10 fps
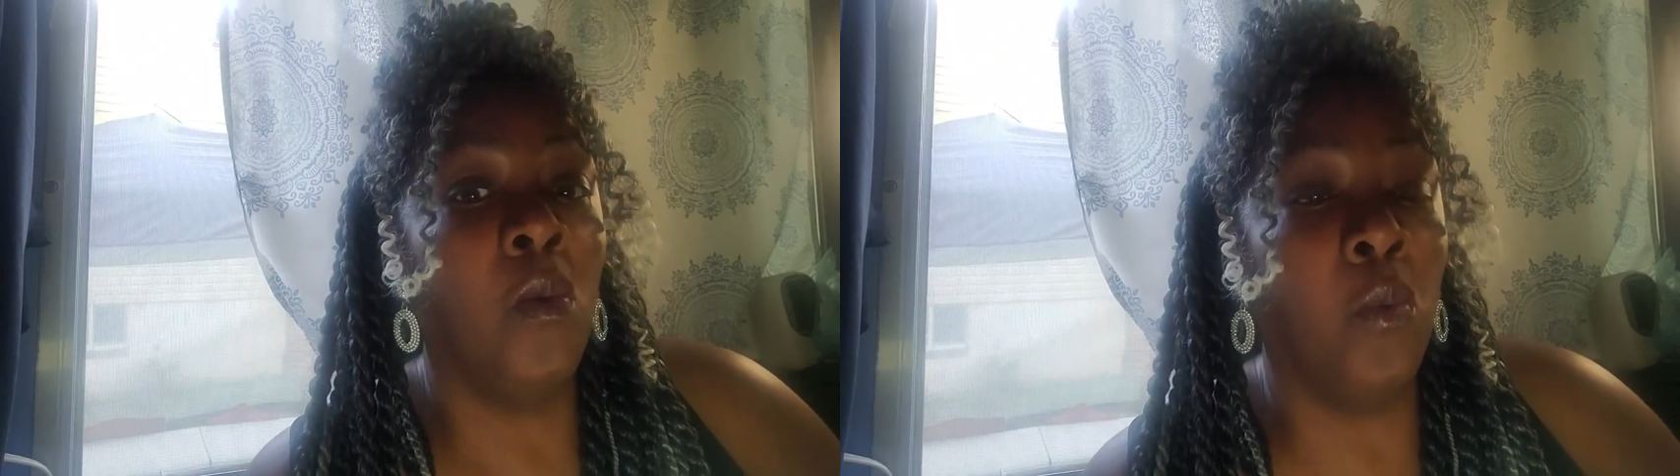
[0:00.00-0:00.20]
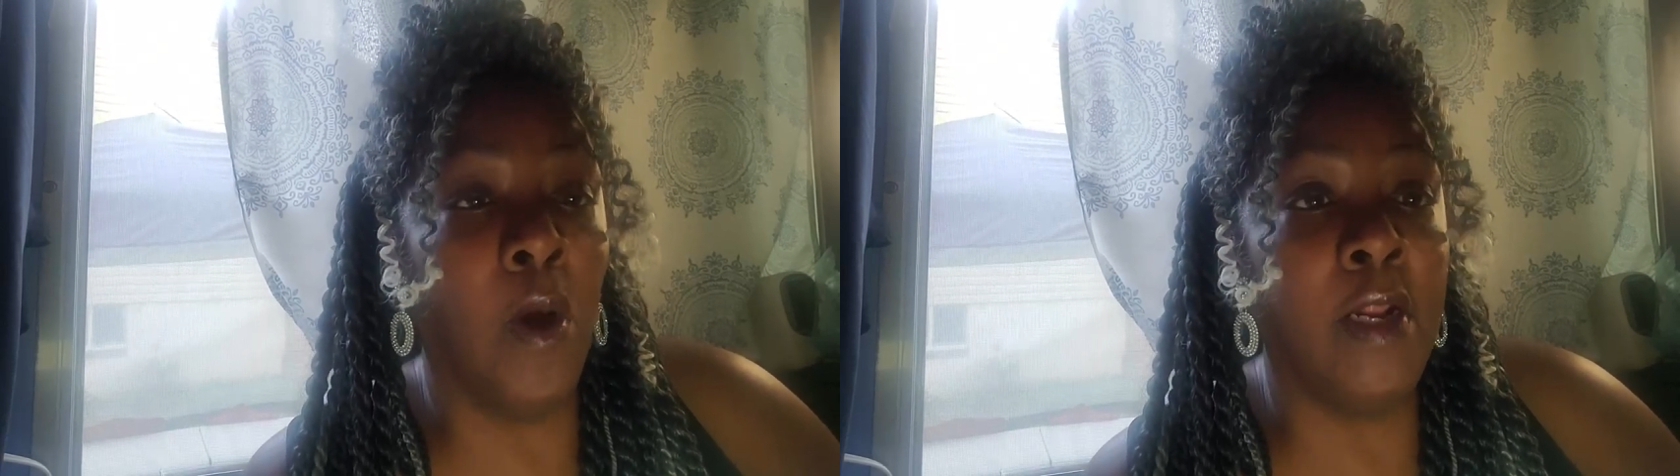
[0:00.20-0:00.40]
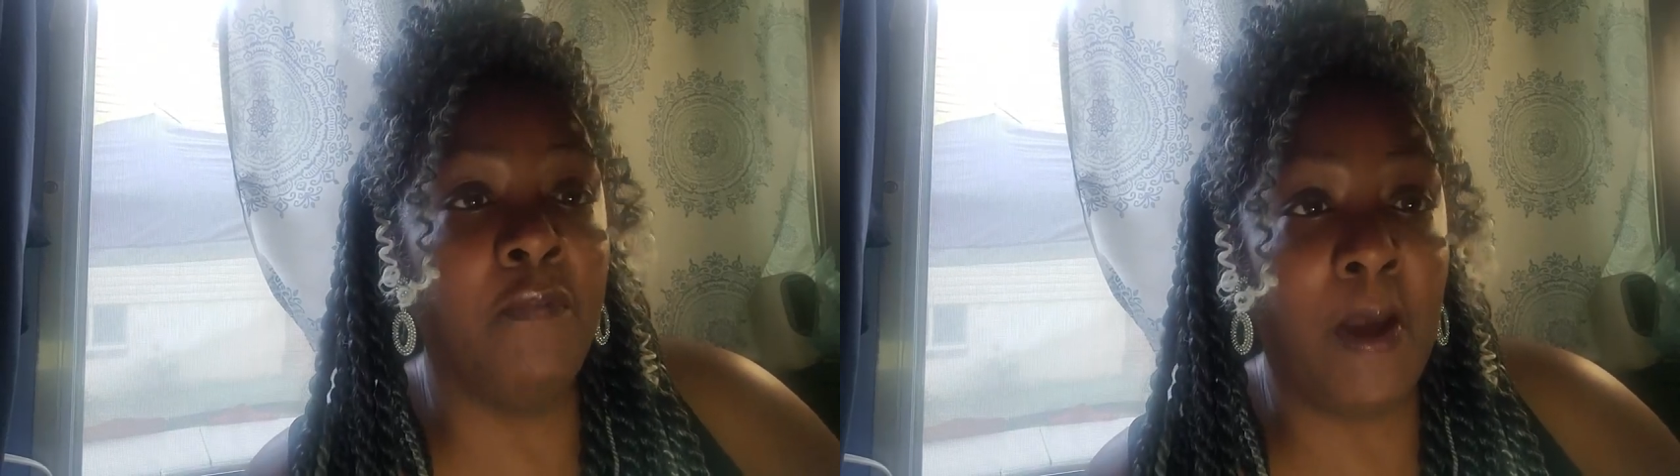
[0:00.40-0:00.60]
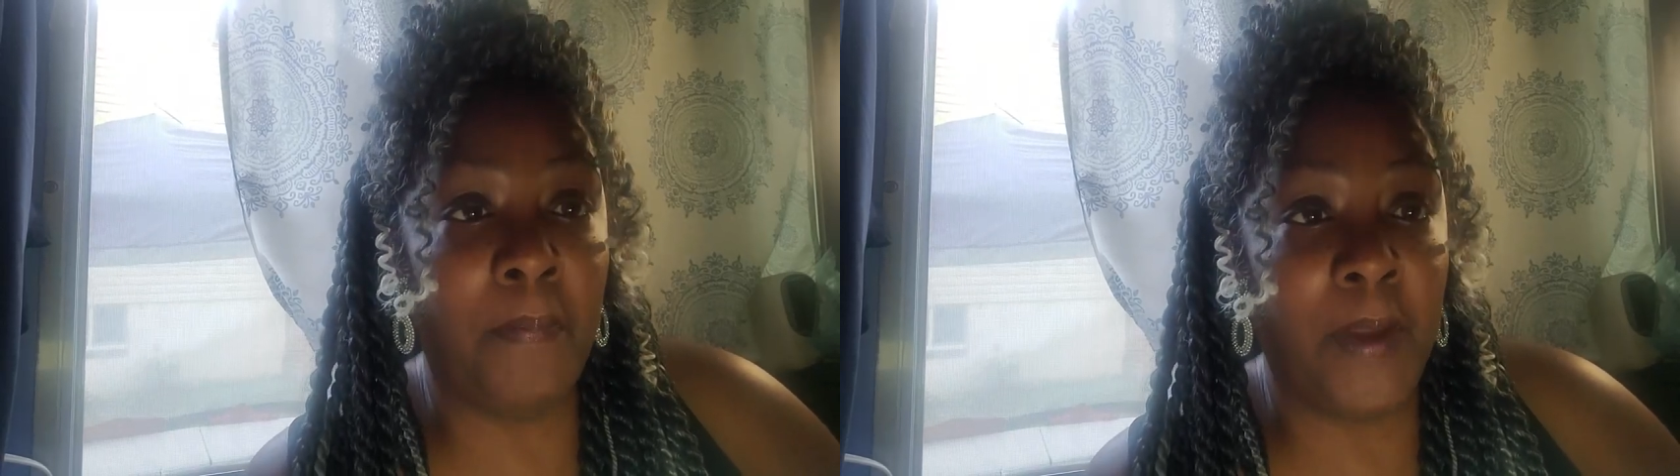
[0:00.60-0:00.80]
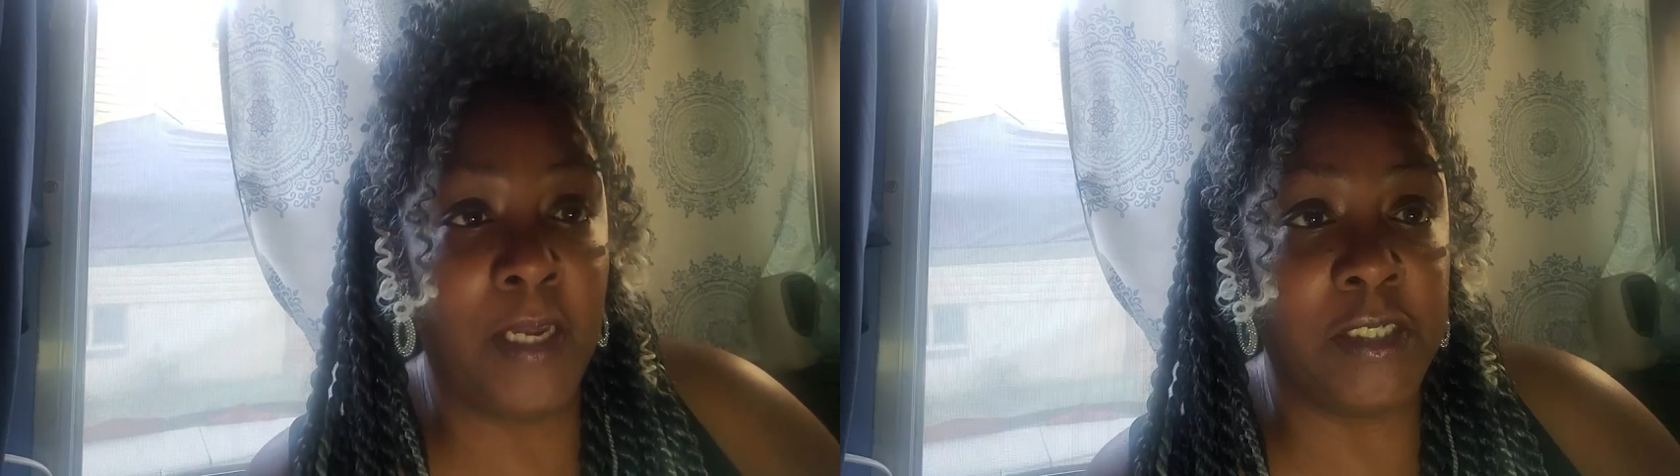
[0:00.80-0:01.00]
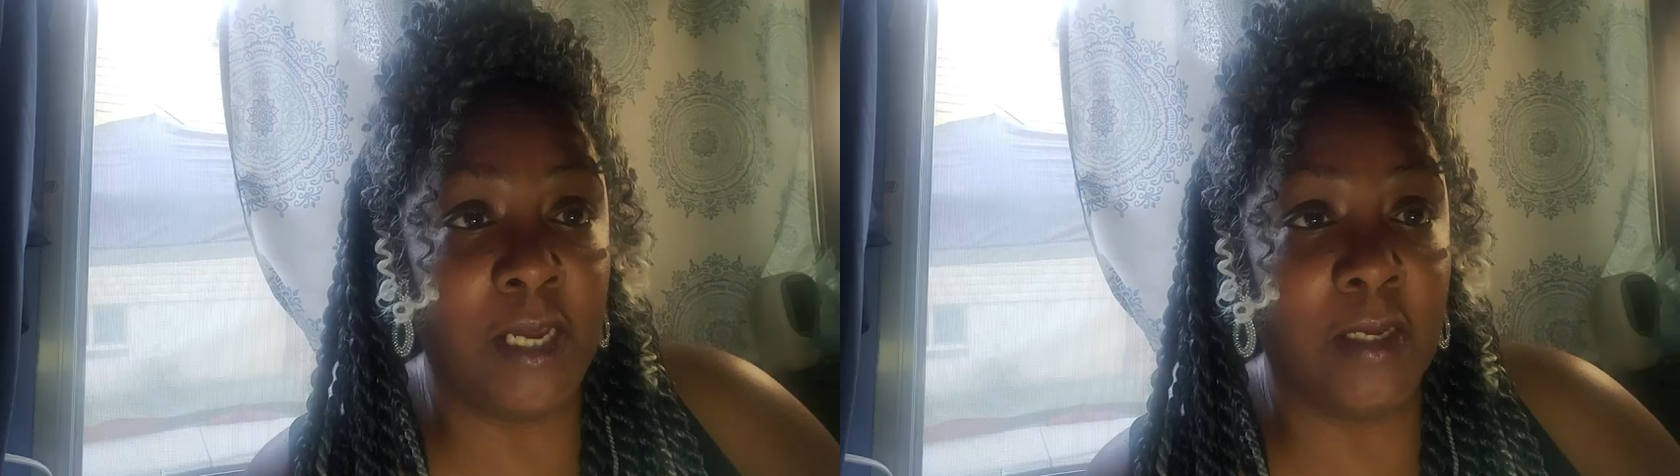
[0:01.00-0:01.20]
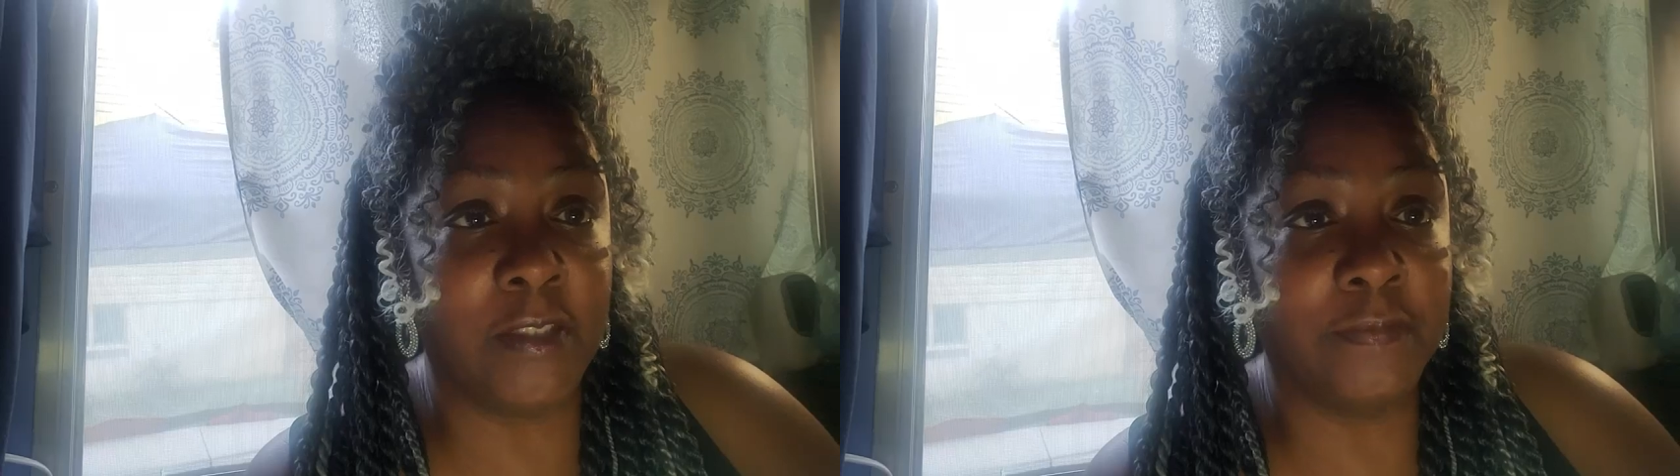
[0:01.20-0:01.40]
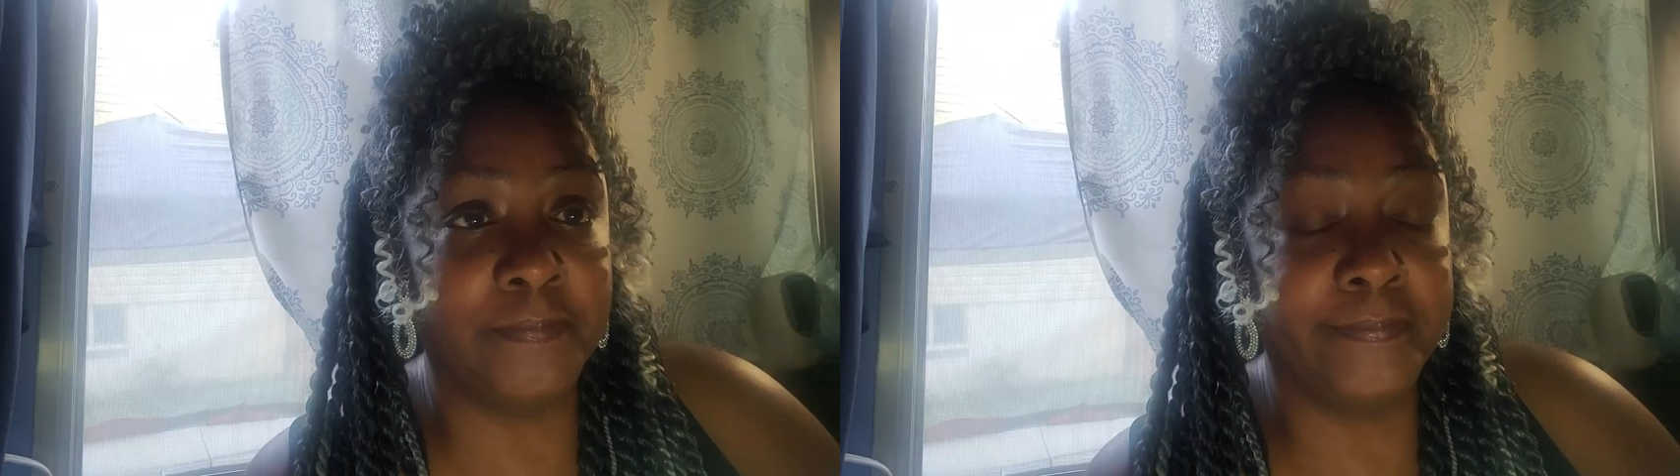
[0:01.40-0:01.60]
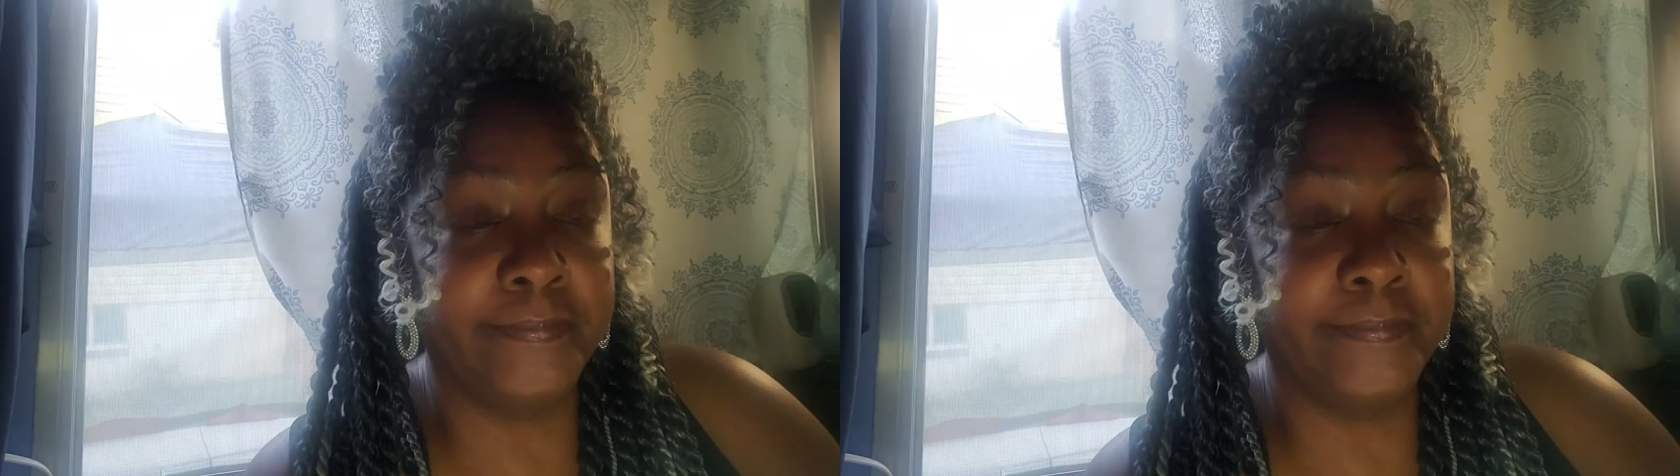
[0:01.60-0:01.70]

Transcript: one of our paychecks.